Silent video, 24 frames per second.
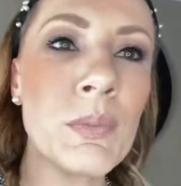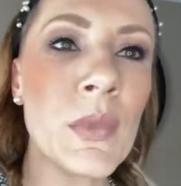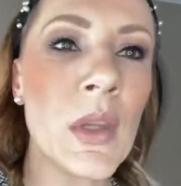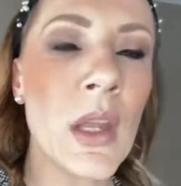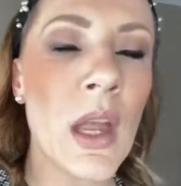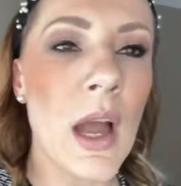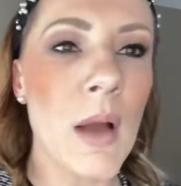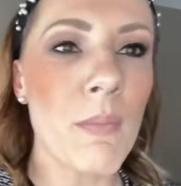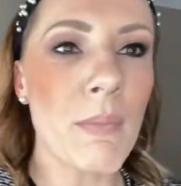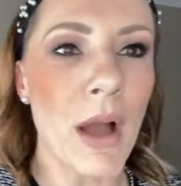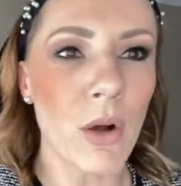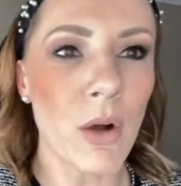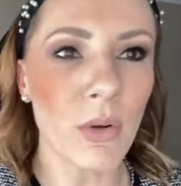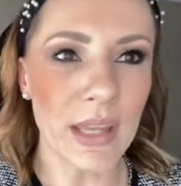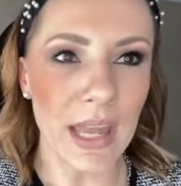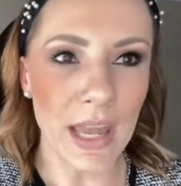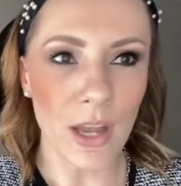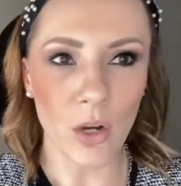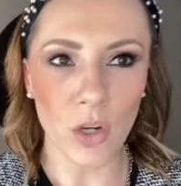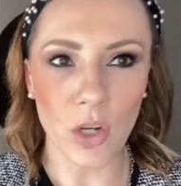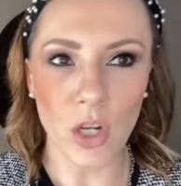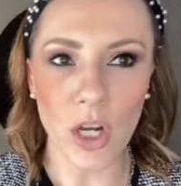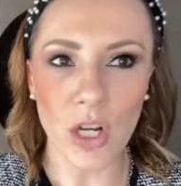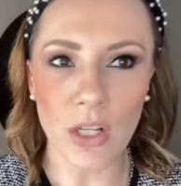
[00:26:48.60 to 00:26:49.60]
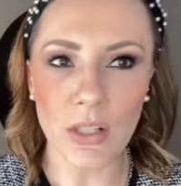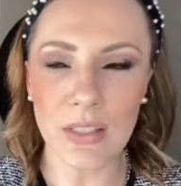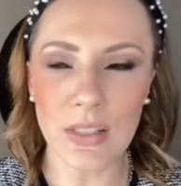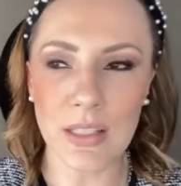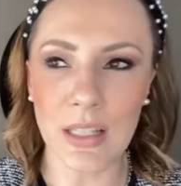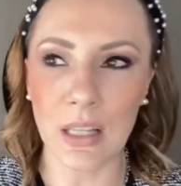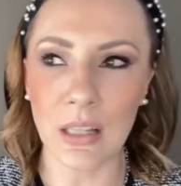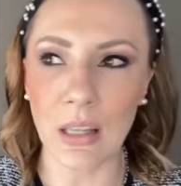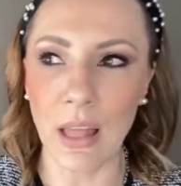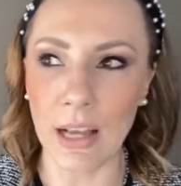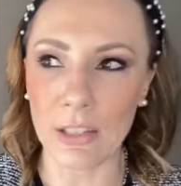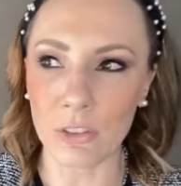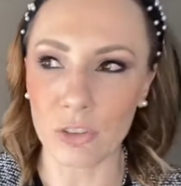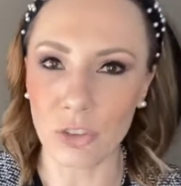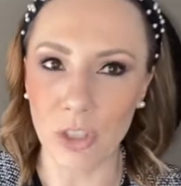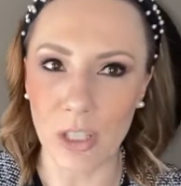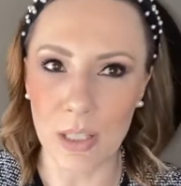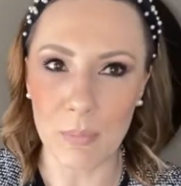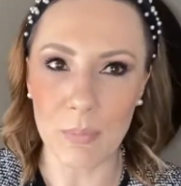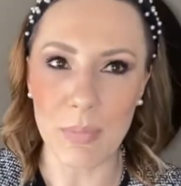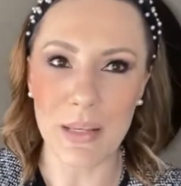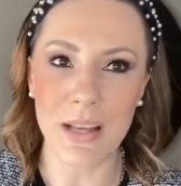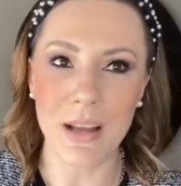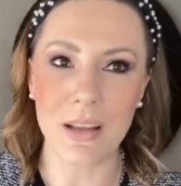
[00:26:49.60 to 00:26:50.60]
about Gail Cook's
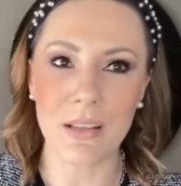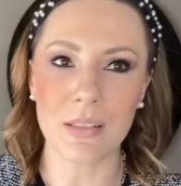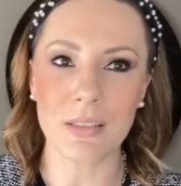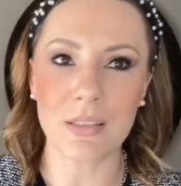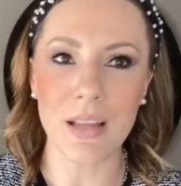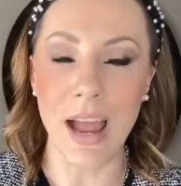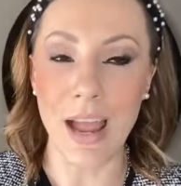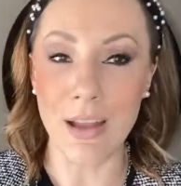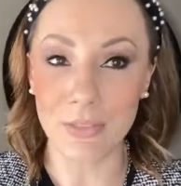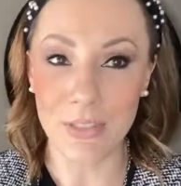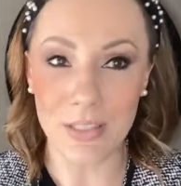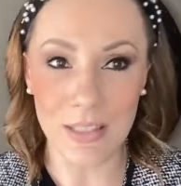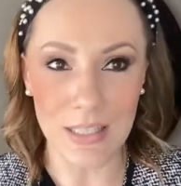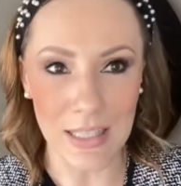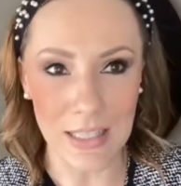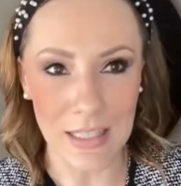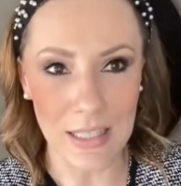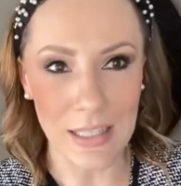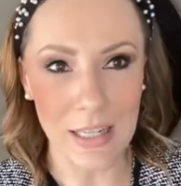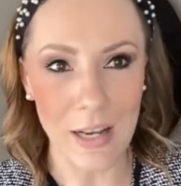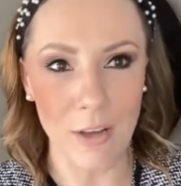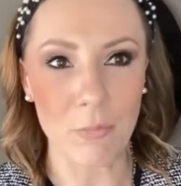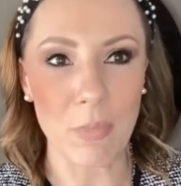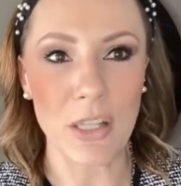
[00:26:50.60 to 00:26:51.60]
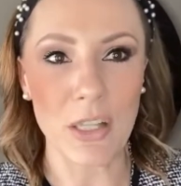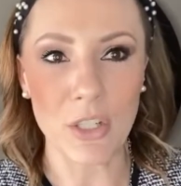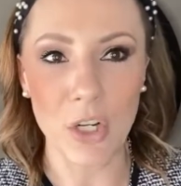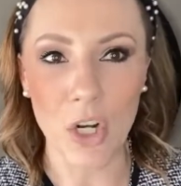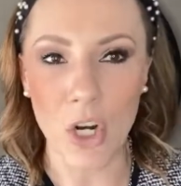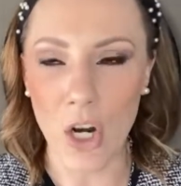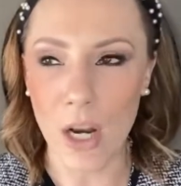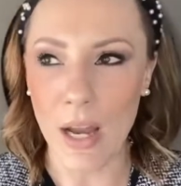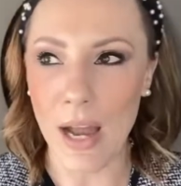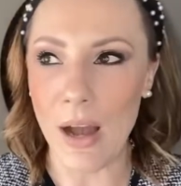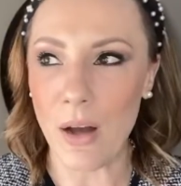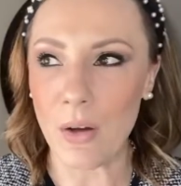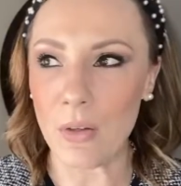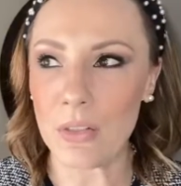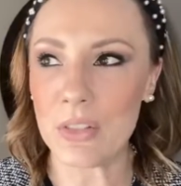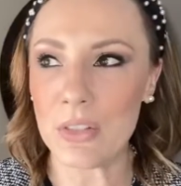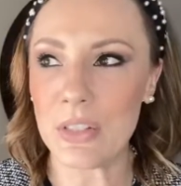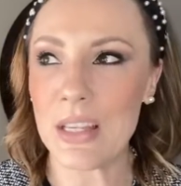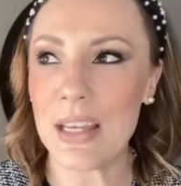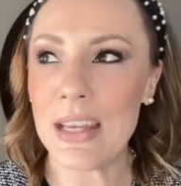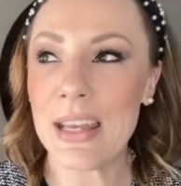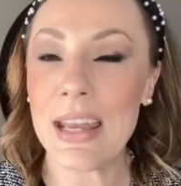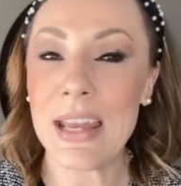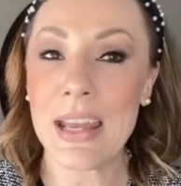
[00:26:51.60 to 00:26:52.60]
collection, because I've seen it, I've been to her
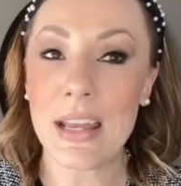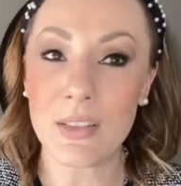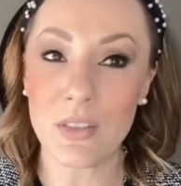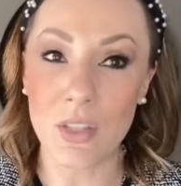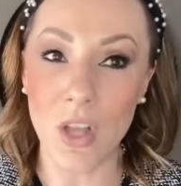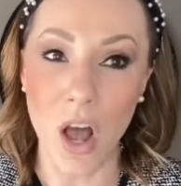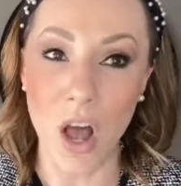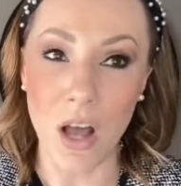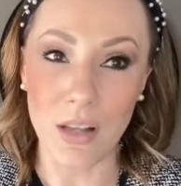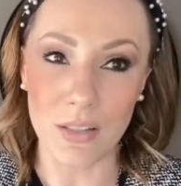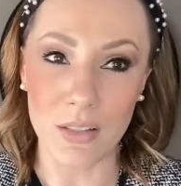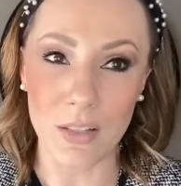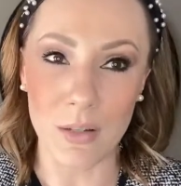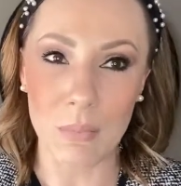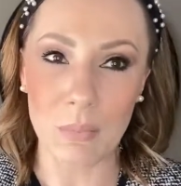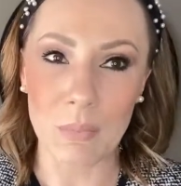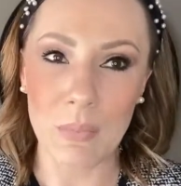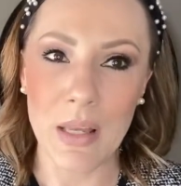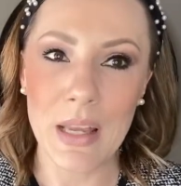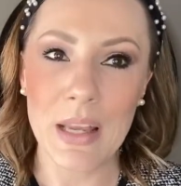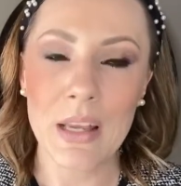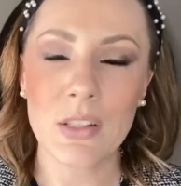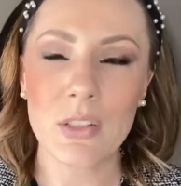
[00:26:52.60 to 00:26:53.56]
house, it's awesome.